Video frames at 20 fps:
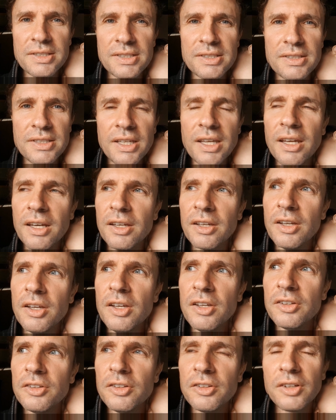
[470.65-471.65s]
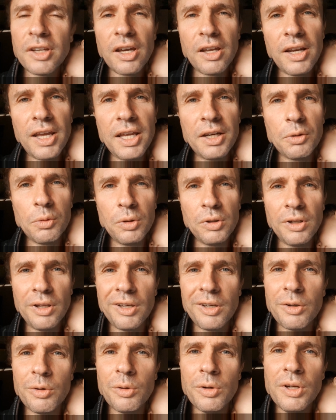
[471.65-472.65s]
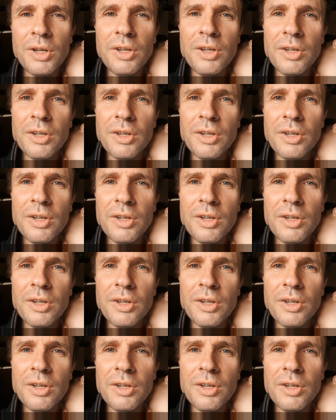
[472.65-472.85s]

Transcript: Is he going to just go down to a local